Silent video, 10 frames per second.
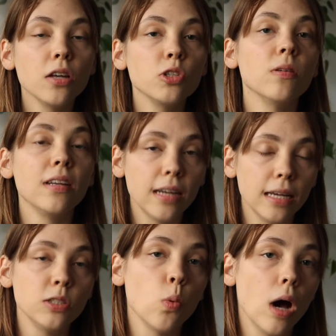So
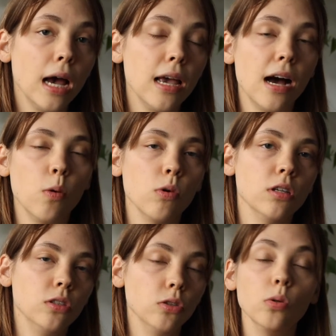that's why I
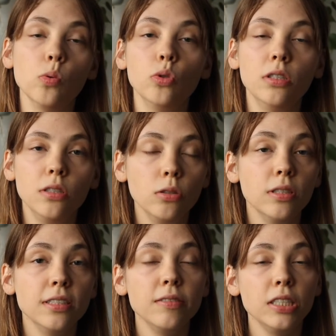wanted to do
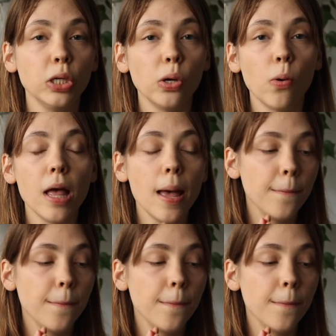this video,